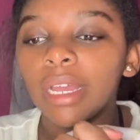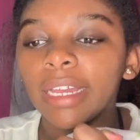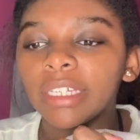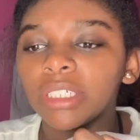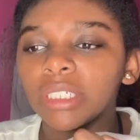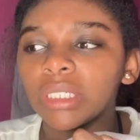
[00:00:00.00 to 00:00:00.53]
I
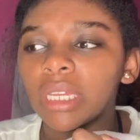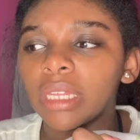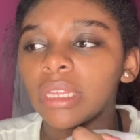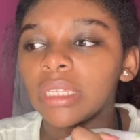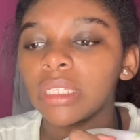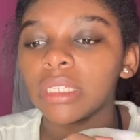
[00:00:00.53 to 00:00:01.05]
just set
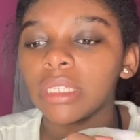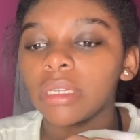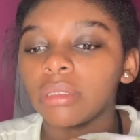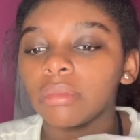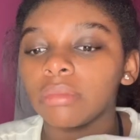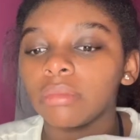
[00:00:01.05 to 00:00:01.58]
this
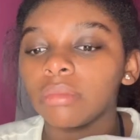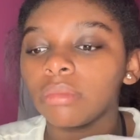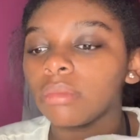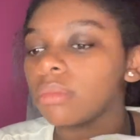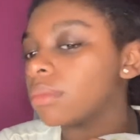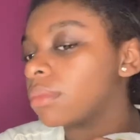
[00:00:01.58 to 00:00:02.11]

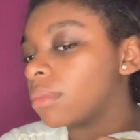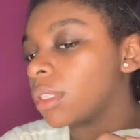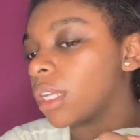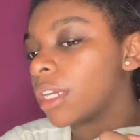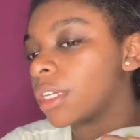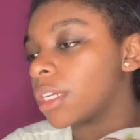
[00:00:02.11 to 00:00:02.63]

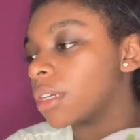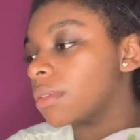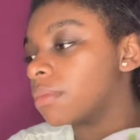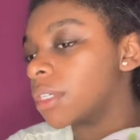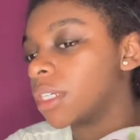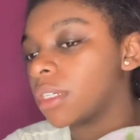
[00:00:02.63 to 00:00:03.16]
light up,
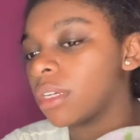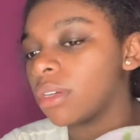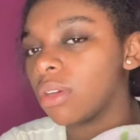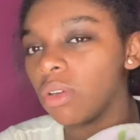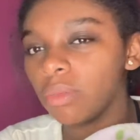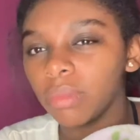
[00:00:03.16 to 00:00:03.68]
and I
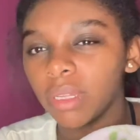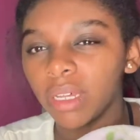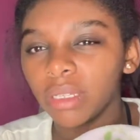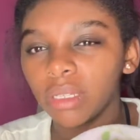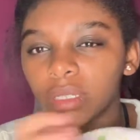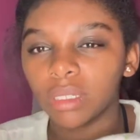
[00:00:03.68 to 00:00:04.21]
hope that
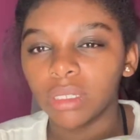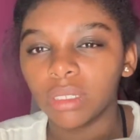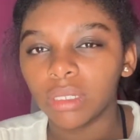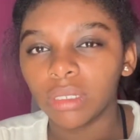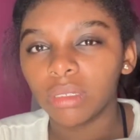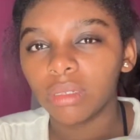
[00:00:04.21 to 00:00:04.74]
this
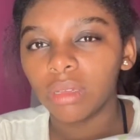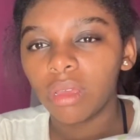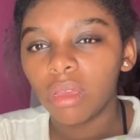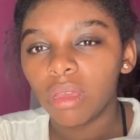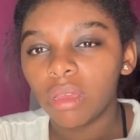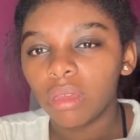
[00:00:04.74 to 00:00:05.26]
is
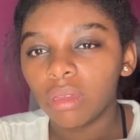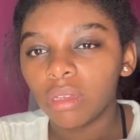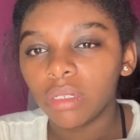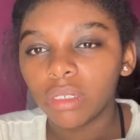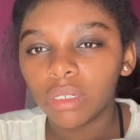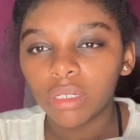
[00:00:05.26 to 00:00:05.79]

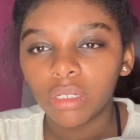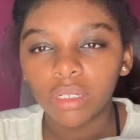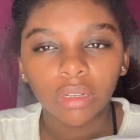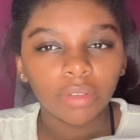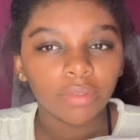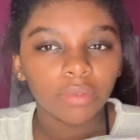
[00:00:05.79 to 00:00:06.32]
good
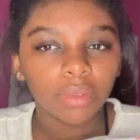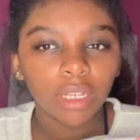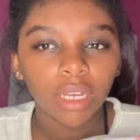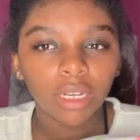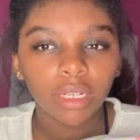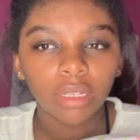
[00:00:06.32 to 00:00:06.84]
enough
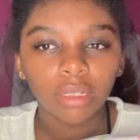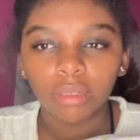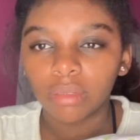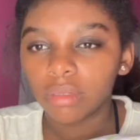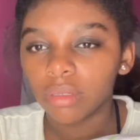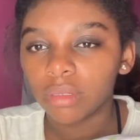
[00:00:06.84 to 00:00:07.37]
lighting.
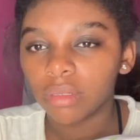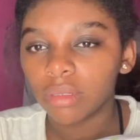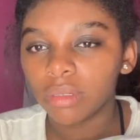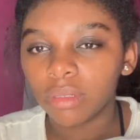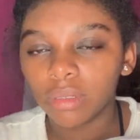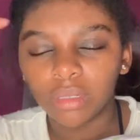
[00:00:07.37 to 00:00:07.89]

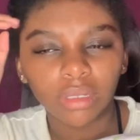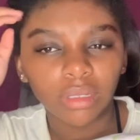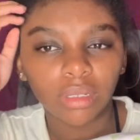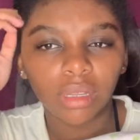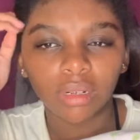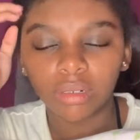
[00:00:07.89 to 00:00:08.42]

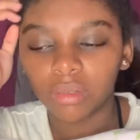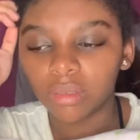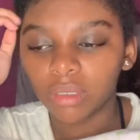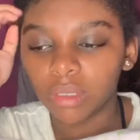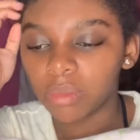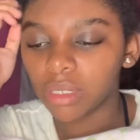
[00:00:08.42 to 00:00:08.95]
I don't know,
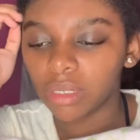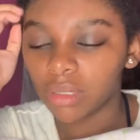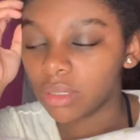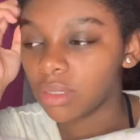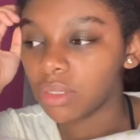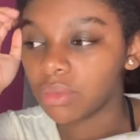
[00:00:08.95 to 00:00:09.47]
it's my
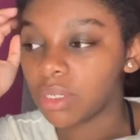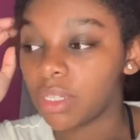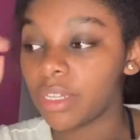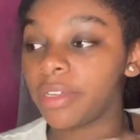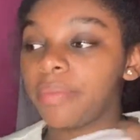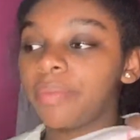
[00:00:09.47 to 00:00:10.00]
sister's ring
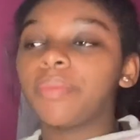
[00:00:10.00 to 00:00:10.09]
light.